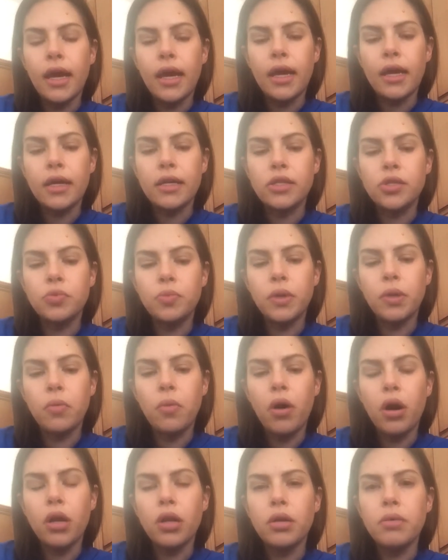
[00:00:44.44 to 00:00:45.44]
And we
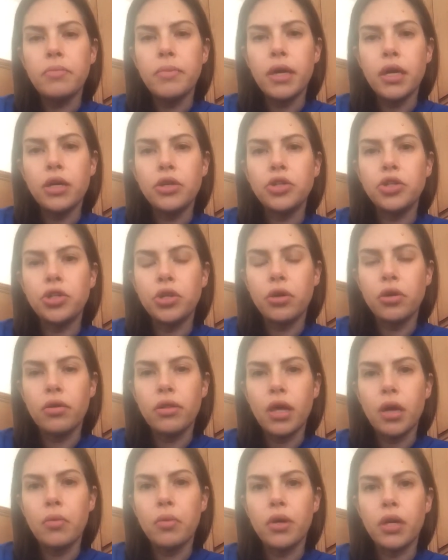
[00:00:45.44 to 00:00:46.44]
want to make
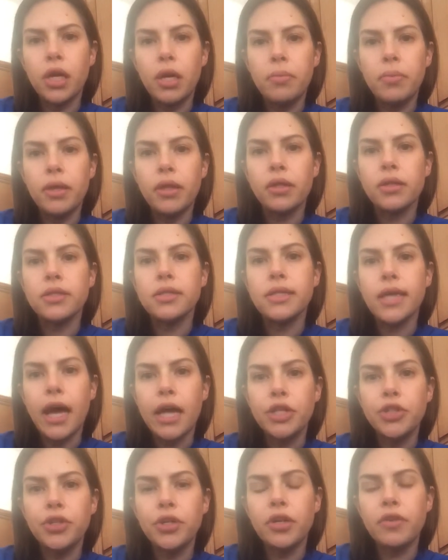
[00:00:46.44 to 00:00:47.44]
sure that we're keeping the
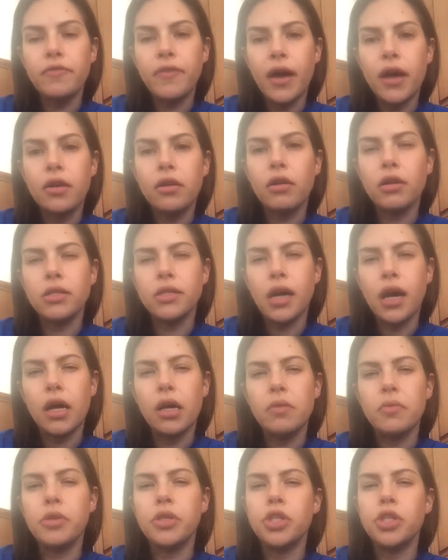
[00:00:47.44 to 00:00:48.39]
saturated fat in our diet,